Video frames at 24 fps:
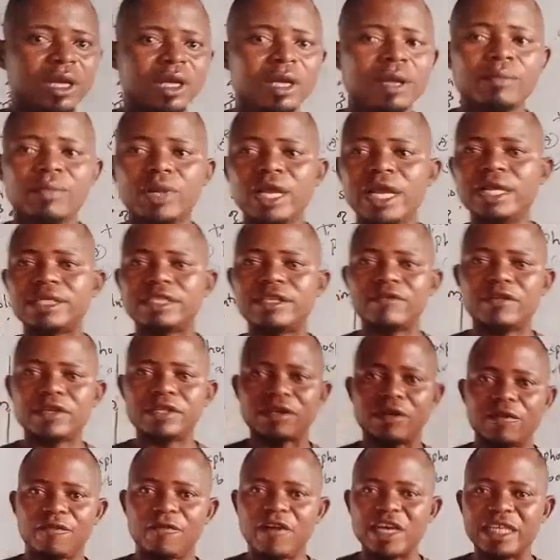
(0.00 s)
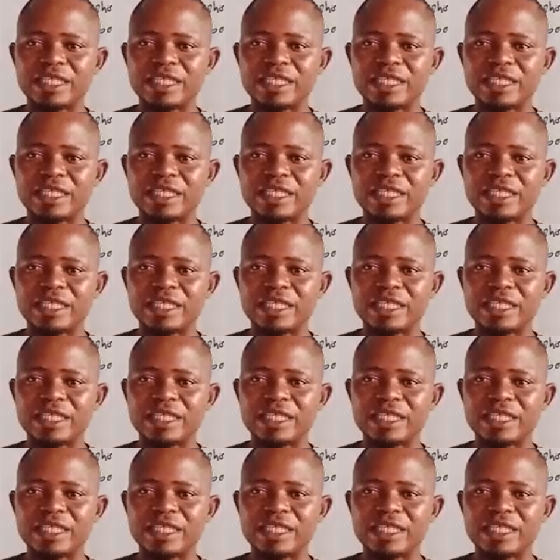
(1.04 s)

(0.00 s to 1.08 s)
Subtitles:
Please, if it's your first